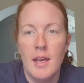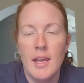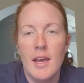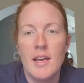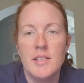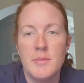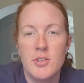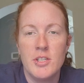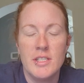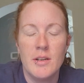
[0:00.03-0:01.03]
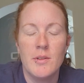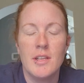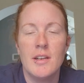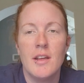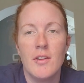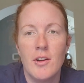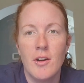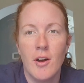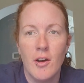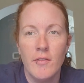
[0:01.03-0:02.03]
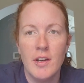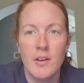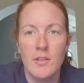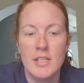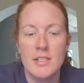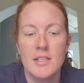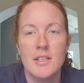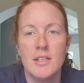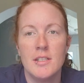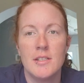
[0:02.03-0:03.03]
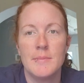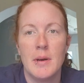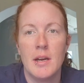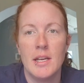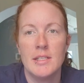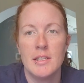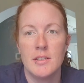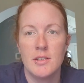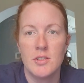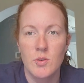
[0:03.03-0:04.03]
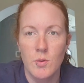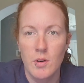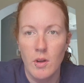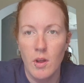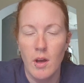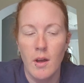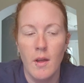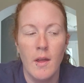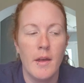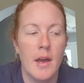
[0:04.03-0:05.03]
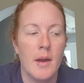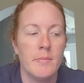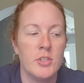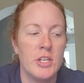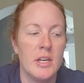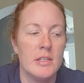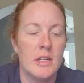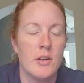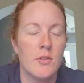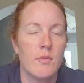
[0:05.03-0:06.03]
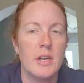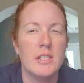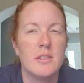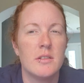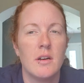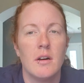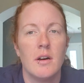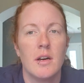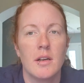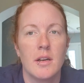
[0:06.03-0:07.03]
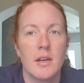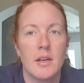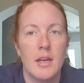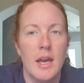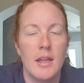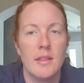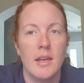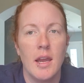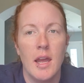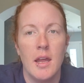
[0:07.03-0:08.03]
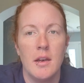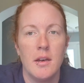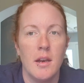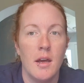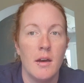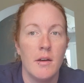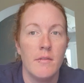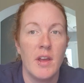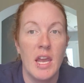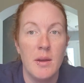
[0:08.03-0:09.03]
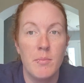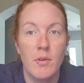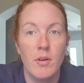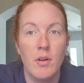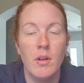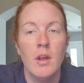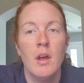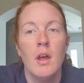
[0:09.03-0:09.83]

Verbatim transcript: Hey guys, Patrice here with another haul video. This is my Scented Squirrel haul. Um, she had done a restock at the end of April.